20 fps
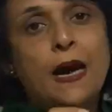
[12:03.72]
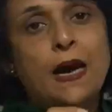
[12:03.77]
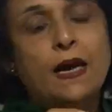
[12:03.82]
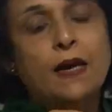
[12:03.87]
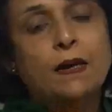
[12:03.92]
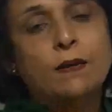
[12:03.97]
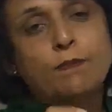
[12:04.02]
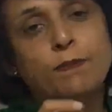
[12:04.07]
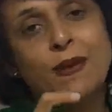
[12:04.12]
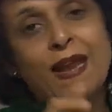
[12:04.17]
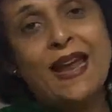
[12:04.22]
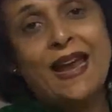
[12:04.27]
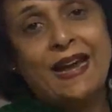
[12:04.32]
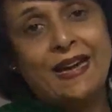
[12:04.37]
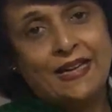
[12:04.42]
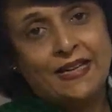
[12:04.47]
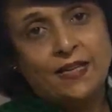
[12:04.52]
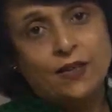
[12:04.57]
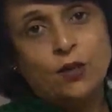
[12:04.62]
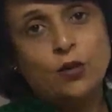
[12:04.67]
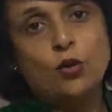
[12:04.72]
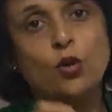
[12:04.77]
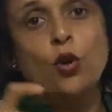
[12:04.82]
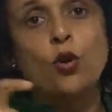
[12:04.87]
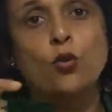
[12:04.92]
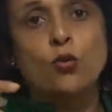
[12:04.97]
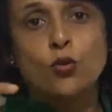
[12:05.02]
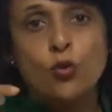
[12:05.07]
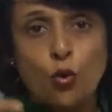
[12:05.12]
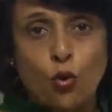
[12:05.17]
uh, plant
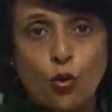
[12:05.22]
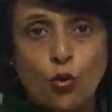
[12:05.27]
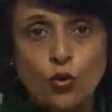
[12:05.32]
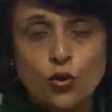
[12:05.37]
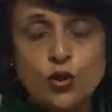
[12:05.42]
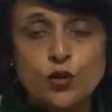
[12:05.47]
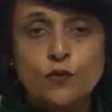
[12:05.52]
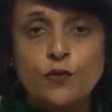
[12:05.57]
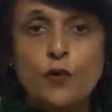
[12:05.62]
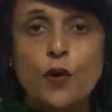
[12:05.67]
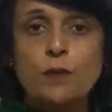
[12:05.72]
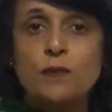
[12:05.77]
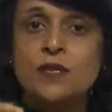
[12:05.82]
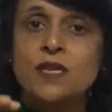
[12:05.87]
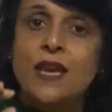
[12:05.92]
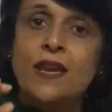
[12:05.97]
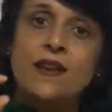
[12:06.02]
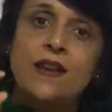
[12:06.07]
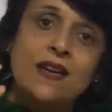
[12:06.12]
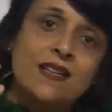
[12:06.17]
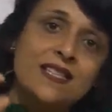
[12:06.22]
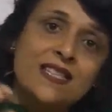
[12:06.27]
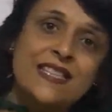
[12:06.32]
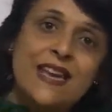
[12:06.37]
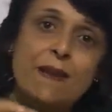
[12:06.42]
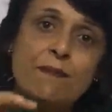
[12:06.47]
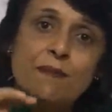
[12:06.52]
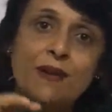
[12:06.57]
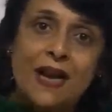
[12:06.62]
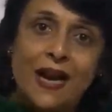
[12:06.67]
grows from say a
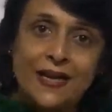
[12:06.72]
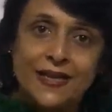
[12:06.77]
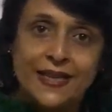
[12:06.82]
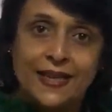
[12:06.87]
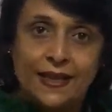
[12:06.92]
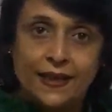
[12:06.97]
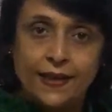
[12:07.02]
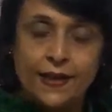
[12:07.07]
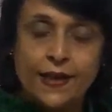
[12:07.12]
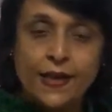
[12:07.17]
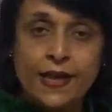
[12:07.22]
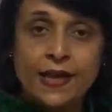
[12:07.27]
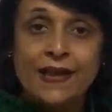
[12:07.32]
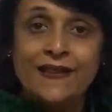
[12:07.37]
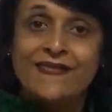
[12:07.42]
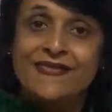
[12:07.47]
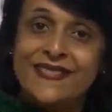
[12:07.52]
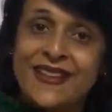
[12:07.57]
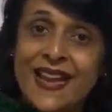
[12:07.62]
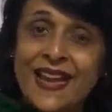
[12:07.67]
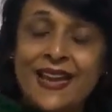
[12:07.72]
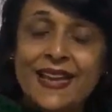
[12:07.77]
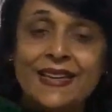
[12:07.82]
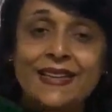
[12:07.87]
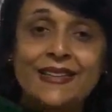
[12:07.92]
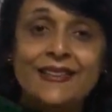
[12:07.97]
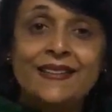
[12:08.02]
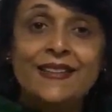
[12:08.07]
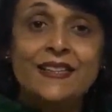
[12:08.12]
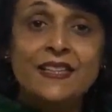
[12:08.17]
stem cutting,
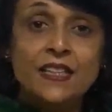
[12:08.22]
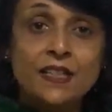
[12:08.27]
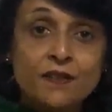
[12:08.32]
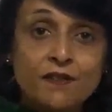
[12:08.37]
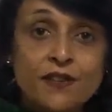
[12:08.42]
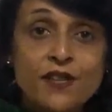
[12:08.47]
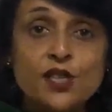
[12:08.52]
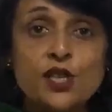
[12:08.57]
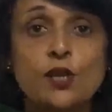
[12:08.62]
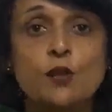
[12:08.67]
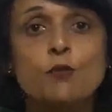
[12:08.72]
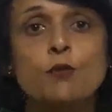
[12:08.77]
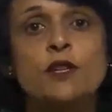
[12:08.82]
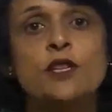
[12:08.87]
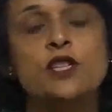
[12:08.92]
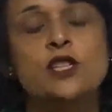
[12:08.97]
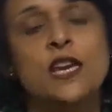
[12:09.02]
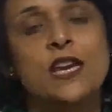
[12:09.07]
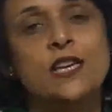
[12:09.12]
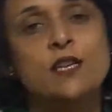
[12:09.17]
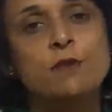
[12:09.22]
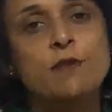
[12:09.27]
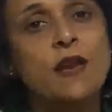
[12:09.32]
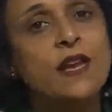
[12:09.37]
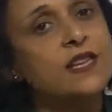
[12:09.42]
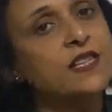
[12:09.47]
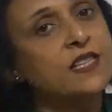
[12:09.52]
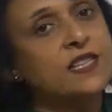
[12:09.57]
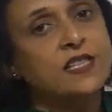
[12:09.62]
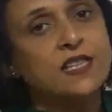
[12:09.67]
then the division which takes
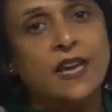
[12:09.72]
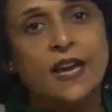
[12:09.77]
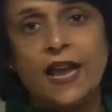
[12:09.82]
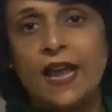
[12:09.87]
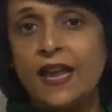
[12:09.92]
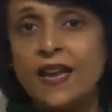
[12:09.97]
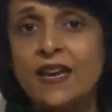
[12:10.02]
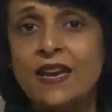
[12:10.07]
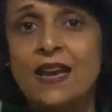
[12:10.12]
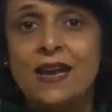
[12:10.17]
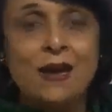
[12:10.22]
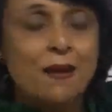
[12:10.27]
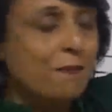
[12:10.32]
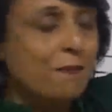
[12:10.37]
place is again